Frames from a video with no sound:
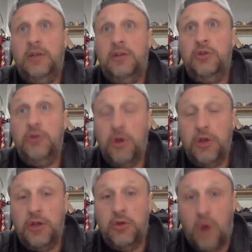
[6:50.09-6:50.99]
You know
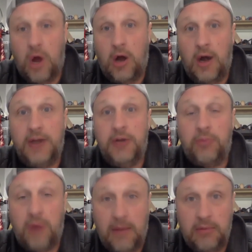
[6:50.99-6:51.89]
that you are, and you're
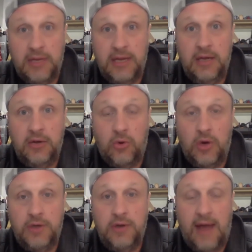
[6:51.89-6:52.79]
probably going
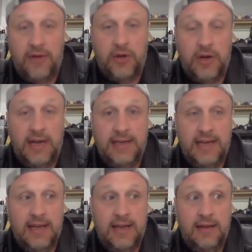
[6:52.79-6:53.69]
to have a good
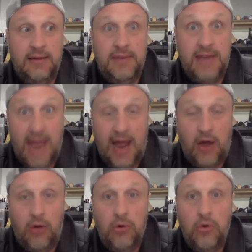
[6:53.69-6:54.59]
idea
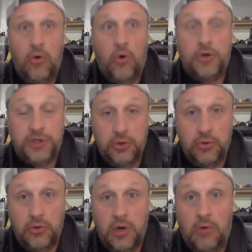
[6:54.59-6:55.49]
now or
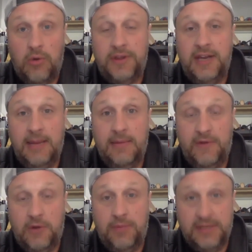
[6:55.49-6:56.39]
soon on what the name of
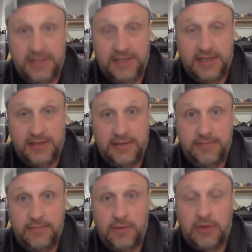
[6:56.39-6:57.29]
your business is.
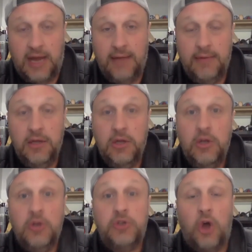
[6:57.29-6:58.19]
Okay.
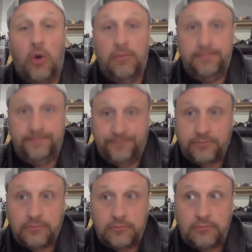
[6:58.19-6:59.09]
So
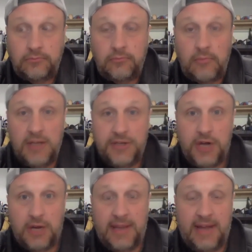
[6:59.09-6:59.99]
let's talk
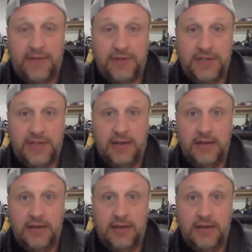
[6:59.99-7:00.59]
about that for a second.